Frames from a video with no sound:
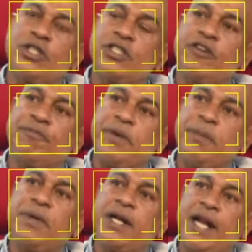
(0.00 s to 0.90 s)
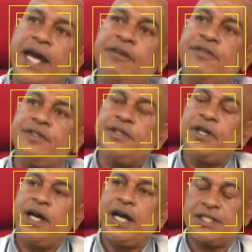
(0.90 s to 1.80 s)
of people's lives
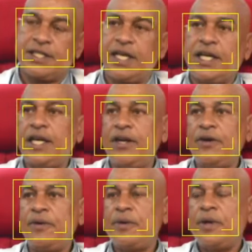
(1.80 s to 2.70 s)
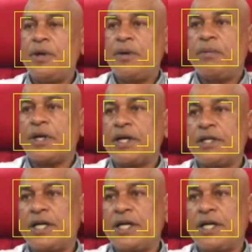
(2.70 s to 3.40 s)
at stake here, because